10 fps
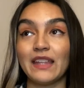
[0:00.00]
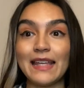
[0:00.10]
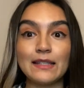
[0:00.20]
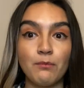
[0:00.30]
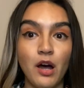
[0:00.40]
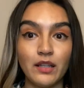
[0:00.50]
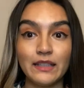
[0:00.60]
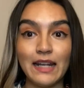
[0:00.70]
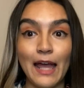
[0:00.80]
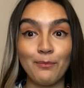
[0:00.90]
they
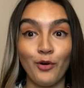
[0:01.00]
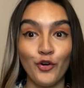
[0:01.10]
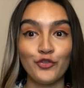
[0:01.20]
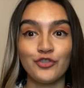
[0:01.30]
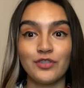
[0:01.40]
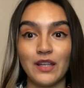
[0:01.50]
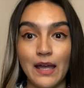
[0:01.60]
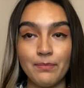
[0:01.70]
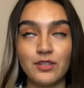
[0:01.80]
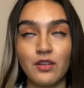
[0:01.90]
demanded I post the
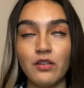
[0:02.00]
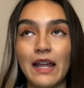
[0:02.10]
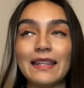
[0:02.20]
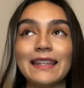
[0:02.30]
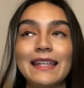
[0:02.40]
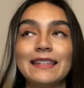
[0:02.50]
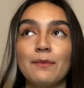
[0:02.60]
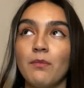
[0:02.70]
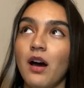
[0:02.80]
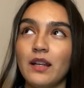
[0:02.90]
episode and they
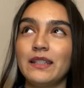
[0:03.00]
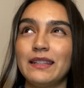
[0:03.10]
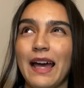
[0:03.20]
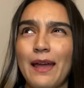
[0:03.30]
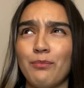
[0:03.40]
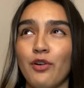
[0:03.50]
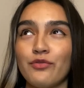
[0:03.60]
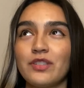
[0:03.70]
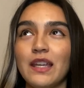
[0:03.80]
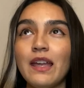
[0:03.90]
demanded that I
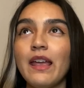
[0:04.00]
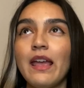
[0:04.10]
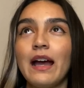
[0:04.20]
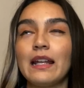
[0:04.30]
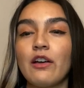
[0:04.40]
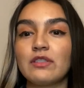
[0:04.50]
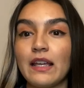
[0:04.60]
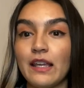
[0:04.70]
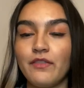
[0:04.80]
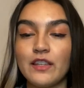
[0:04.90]
post it. And I was
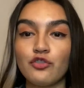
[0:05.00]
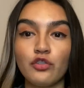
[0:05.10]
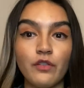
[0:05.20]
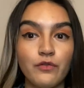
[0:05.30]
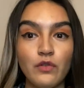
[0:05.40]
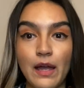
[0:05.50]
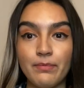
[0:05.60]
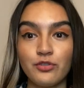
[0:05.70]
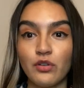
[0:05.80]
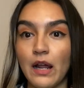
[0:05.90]
like, if it's not the full
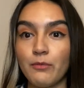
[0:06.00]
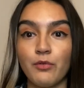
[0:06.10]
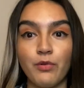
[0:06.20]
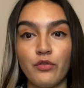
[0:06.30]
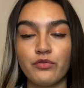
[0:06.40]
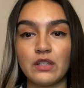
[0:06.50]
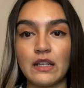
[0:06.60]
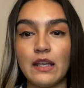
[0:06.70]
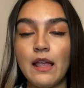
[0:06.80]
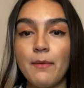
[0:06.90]
episode, I'm not mm. posting
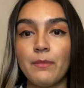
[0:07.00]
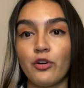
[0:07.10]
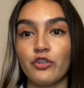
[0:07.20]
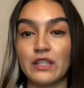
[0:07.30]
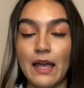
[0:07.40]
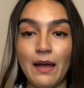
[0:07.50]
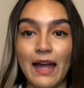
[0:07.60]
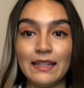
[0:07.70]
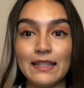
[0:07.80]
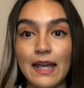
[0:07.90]
it because I need